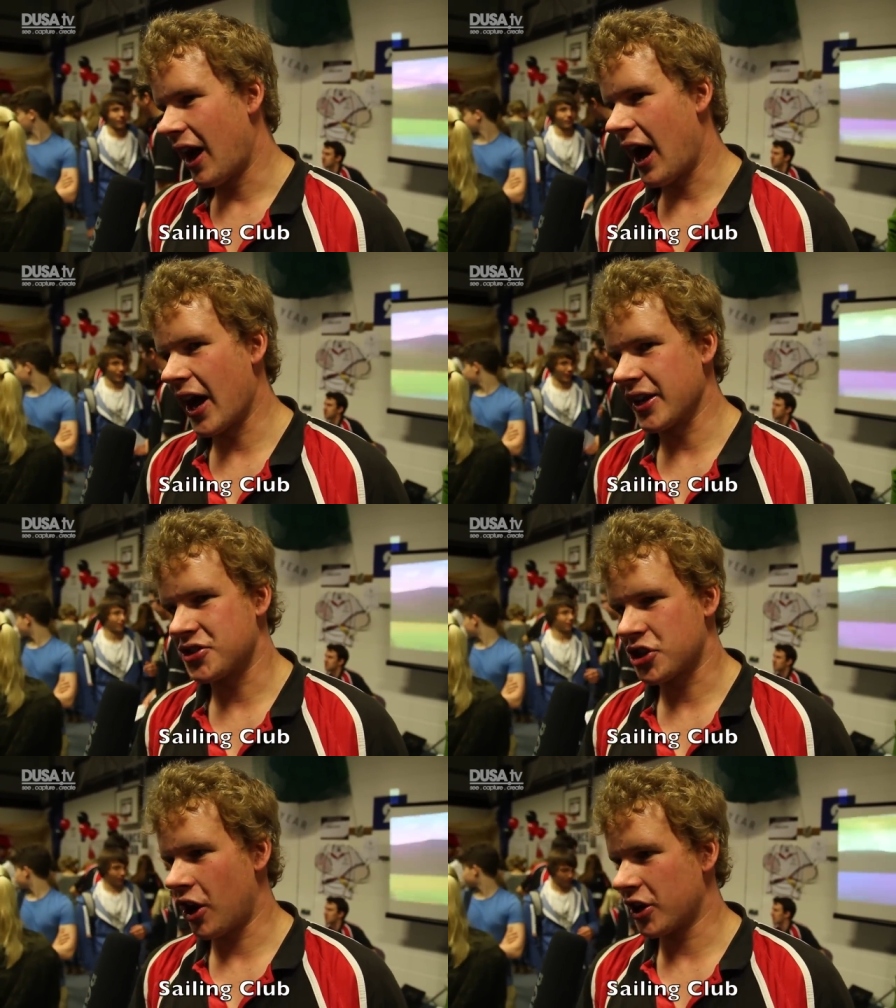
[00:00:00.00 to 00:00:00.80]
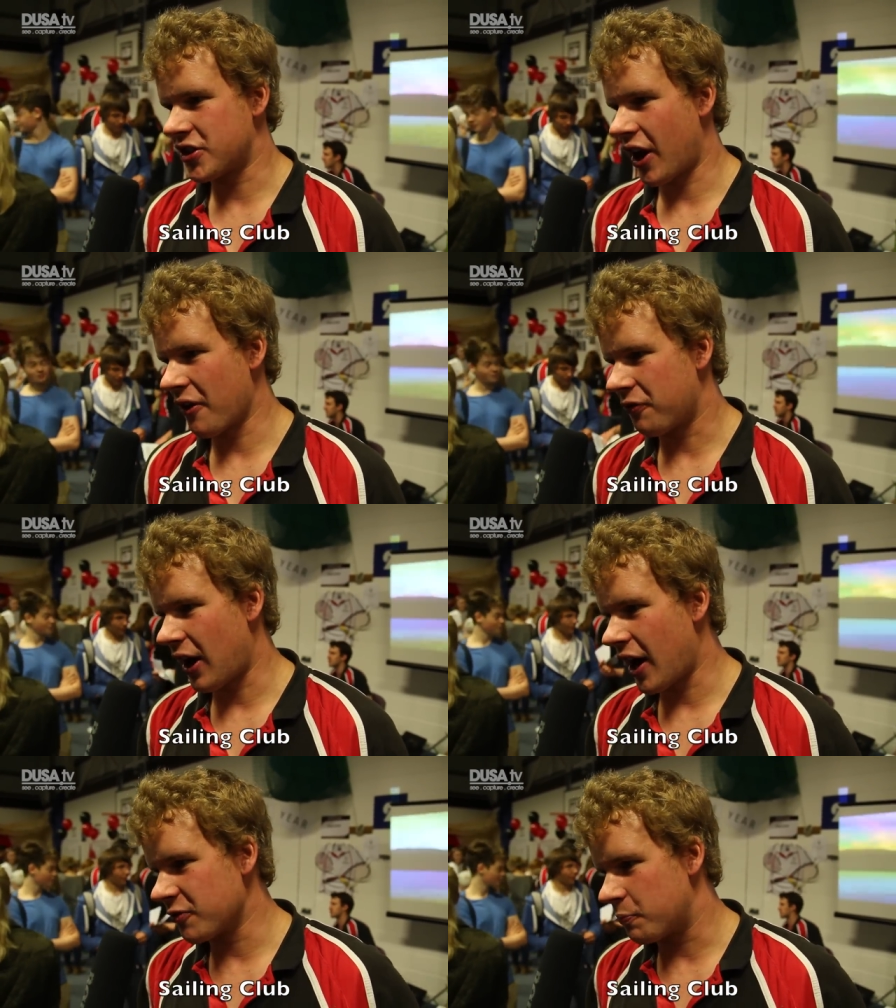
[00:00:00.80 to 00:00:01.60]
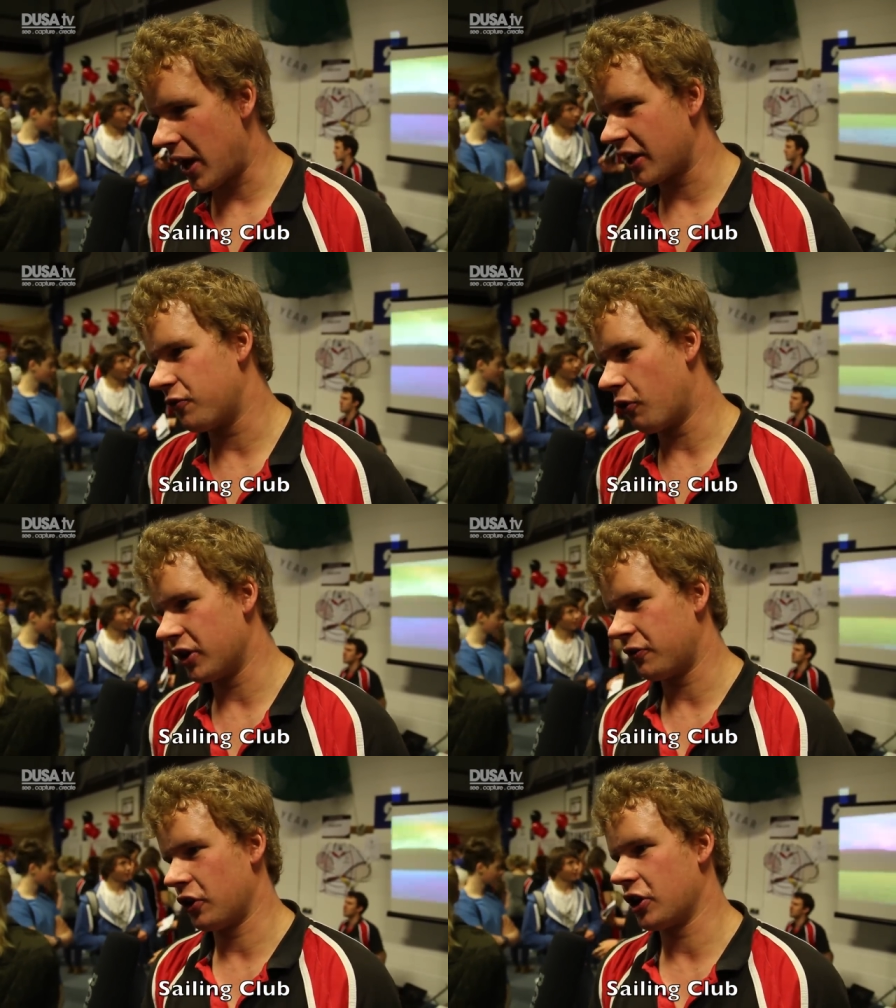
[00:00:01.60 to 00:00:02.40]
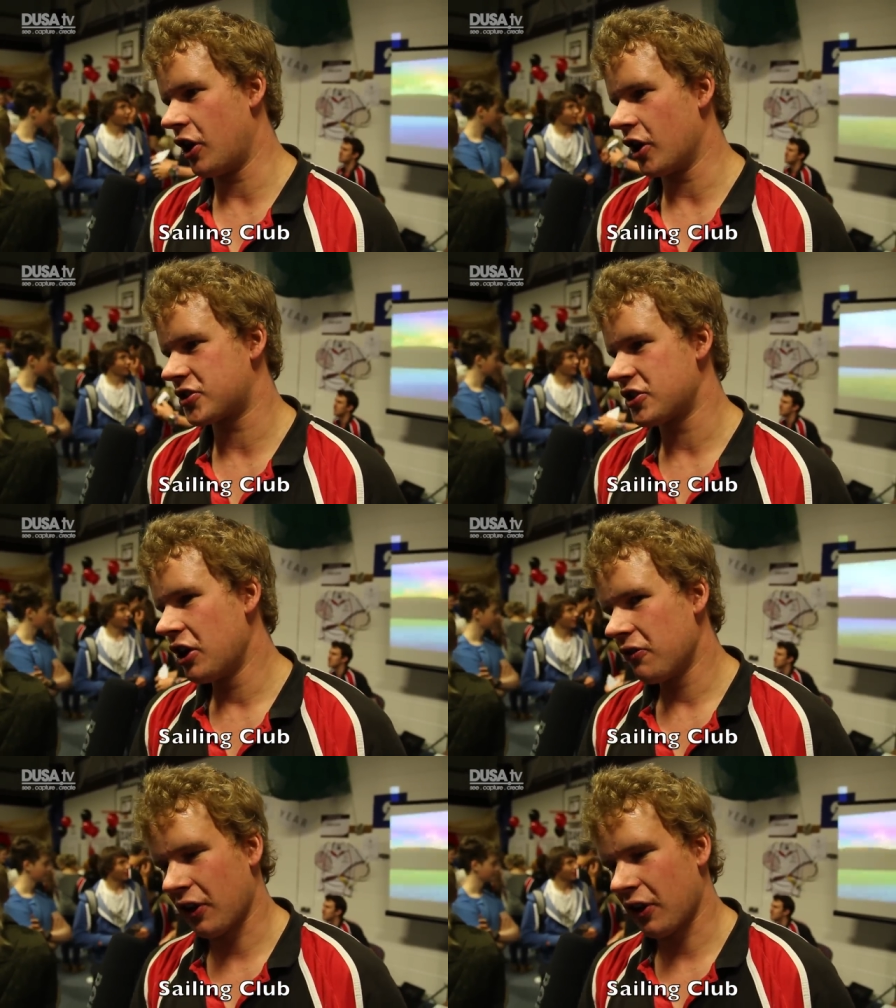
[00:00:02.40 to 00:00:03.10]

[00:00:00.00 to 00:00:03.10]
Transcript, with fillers: and charter five big forty foot yachts,